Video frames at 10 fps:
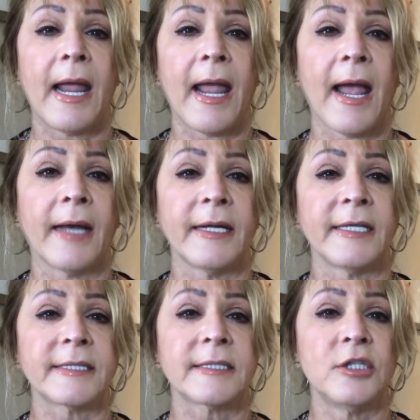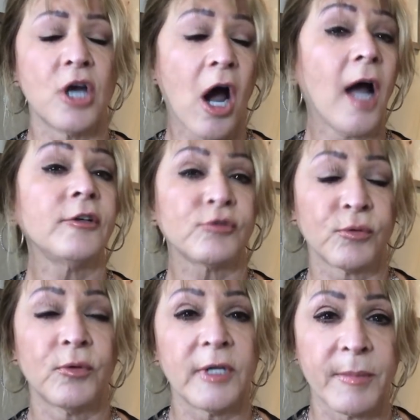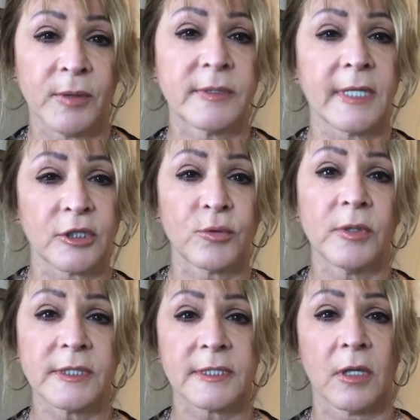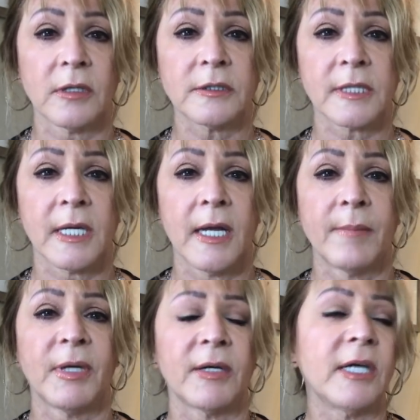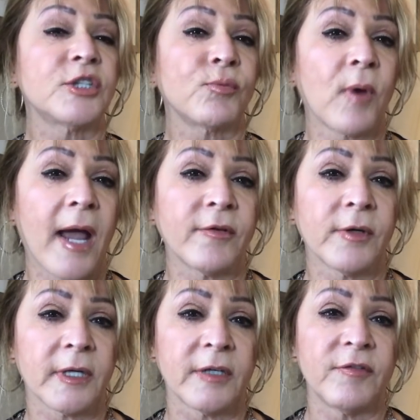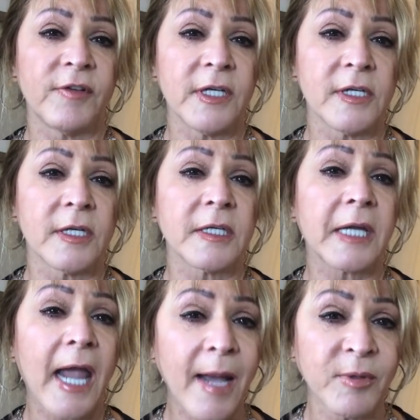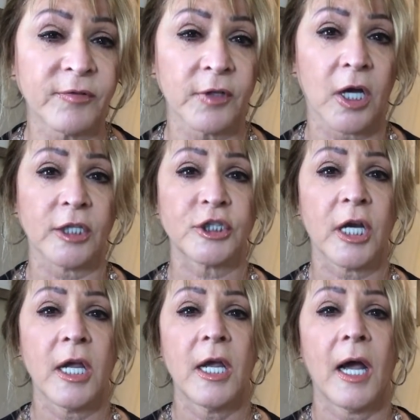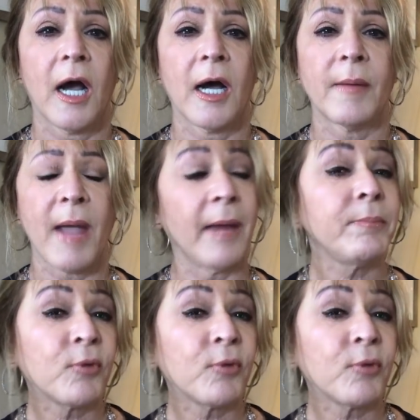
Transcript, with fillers: and it's not truly about sexual assault, but it's rather a convenient camouflage um, and